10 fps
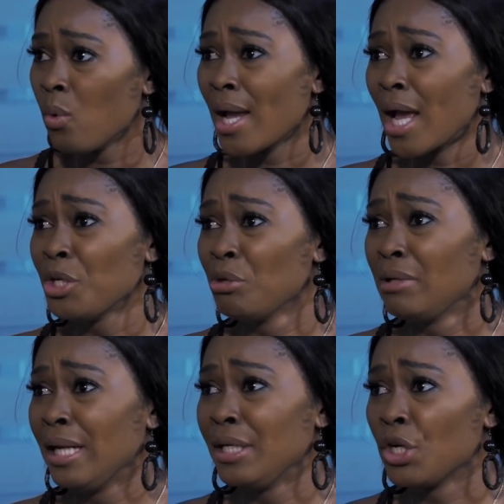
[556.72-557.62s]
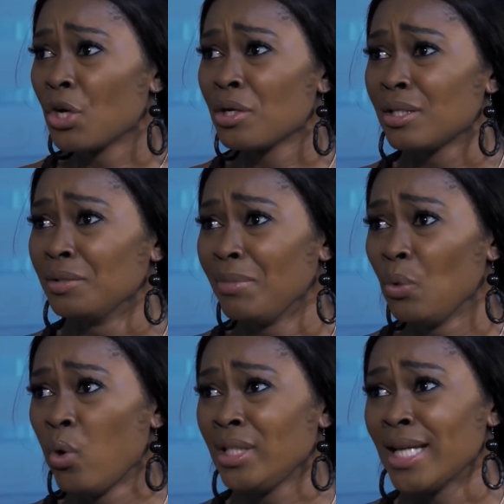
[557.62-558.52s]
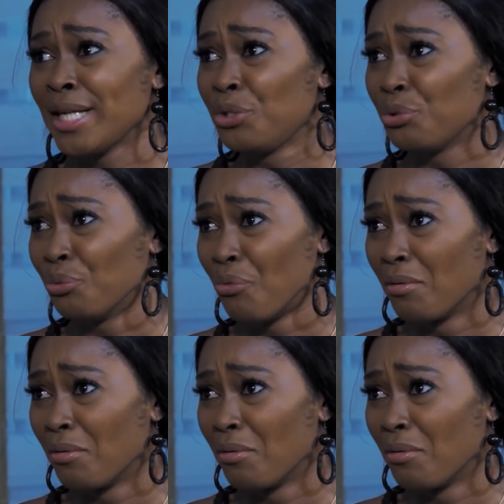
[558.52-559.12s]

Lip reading: Why are you laying a curse on me? What did I do